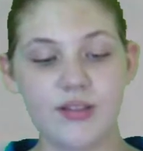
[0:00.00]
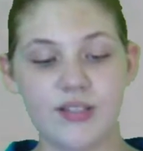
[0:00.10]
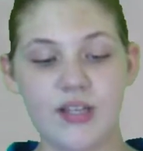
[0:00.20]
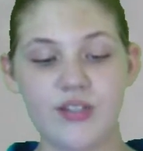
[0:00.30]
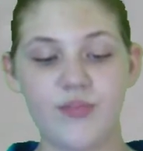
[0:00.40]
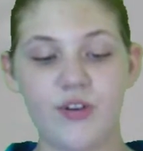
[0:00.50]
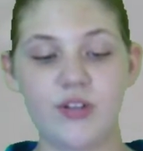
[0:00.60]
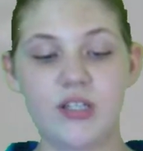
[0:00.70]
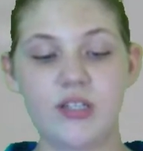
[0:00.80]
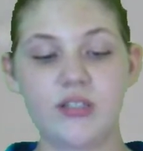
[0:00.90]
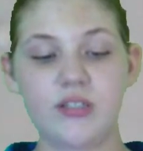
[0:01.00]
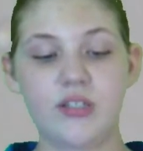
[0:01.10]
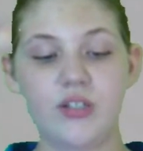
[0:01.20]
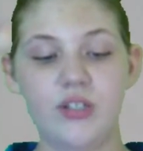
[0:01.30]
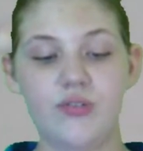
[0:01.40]
The cell's
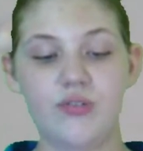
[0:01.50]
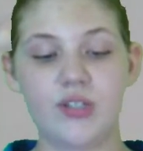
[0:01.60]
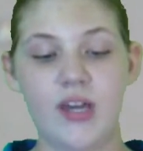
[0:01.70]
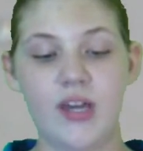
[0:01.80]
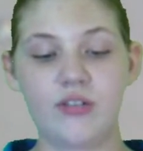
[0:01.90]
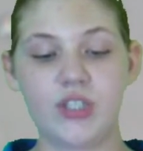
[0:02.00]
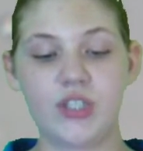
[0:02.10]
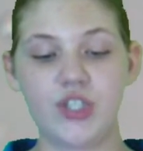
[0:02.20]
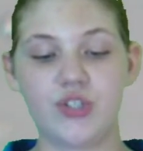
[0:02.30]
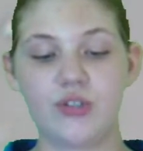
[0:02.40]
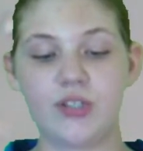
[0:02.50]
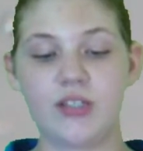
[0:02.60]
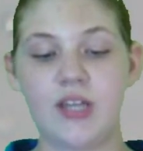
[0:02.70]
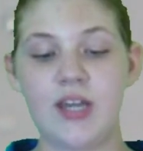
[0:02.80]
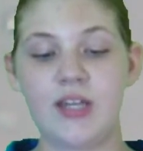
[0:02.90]
proteins use the energy stored
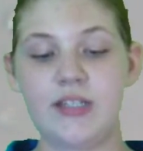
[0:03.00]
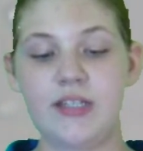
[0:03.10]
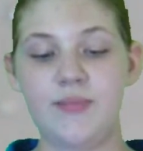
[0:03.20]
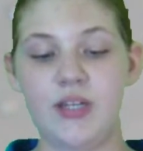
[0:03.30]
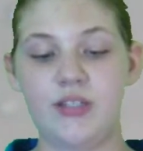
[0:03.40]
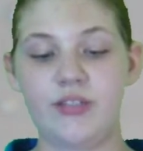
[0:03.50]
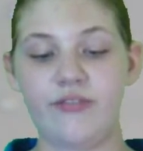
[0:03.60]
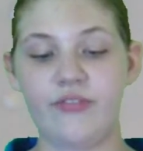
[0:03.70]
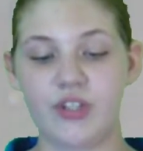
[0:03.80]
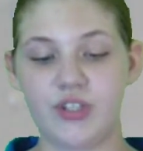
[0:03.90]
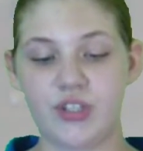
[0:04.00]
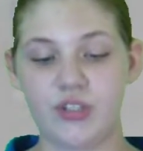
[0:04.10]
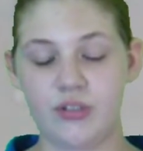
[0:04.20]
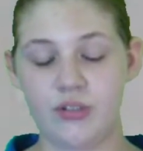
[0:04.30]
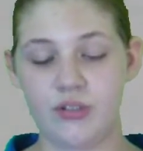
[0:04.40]
in ATP to function,
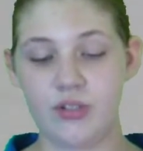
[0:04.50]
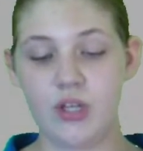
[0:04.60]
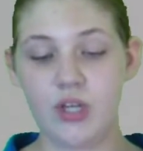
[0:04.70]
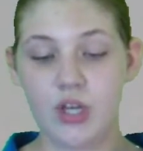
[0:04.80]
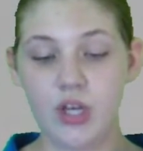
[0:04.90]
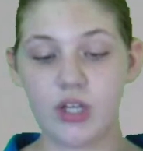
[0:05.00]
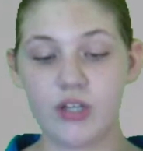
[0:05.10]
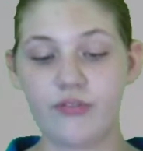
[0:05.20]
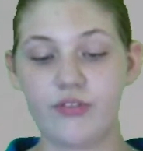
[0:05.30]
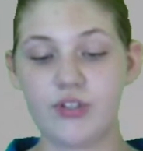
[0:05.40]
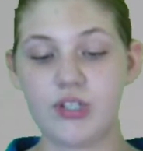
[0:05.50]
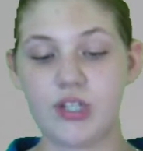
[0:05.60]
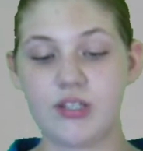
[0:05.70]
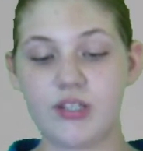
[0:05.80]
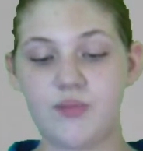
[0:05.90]

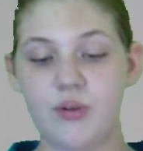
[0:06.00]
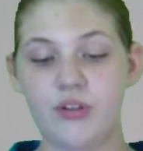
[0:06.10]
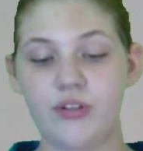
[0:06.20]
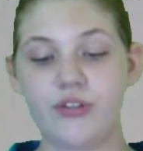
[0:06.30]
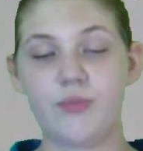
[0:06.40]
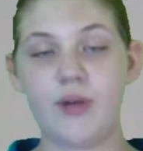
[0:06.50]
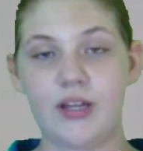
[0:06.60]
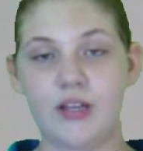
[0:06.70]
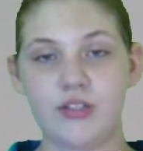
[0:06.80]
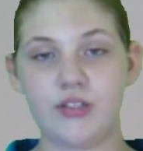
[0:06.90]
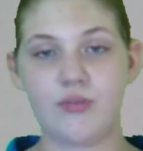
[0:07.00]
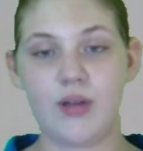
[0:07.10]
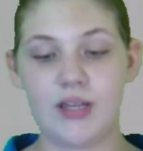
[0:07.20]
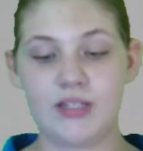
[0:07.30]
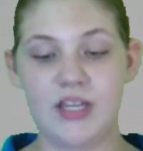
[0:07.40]
converting this molecule back into
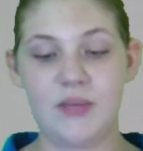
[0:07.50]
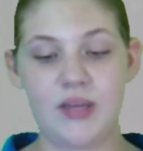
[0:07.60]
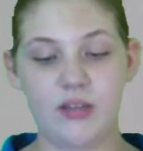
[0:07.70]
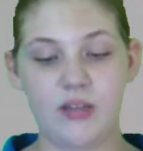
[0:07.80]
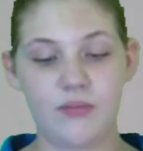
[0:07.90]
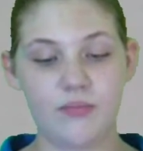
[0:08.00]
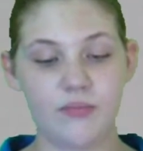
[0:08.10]
ADP.